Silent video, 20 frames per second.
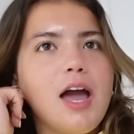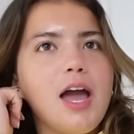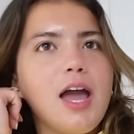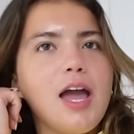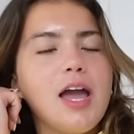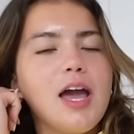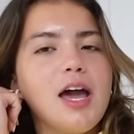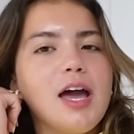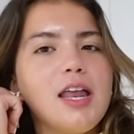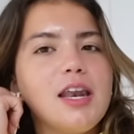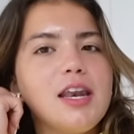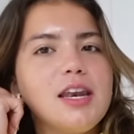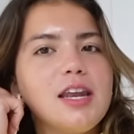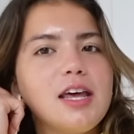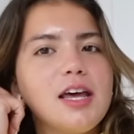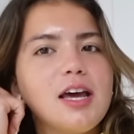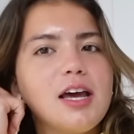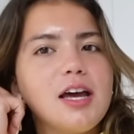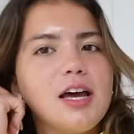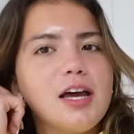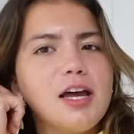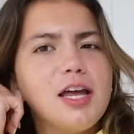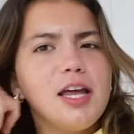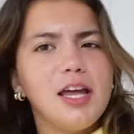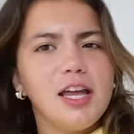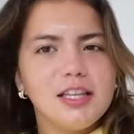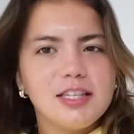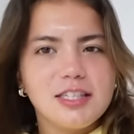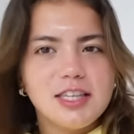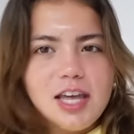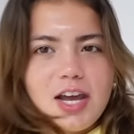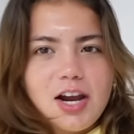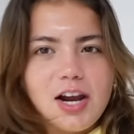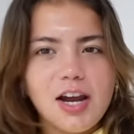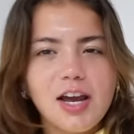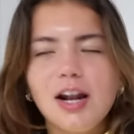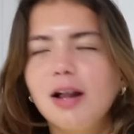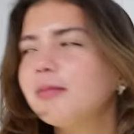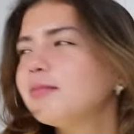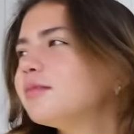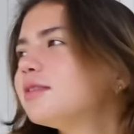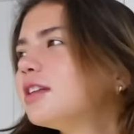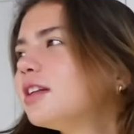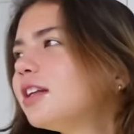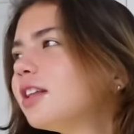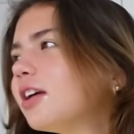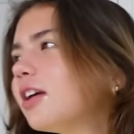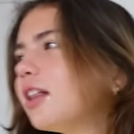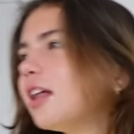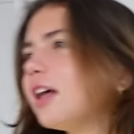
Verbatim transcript: and it's there. And I'm sitting there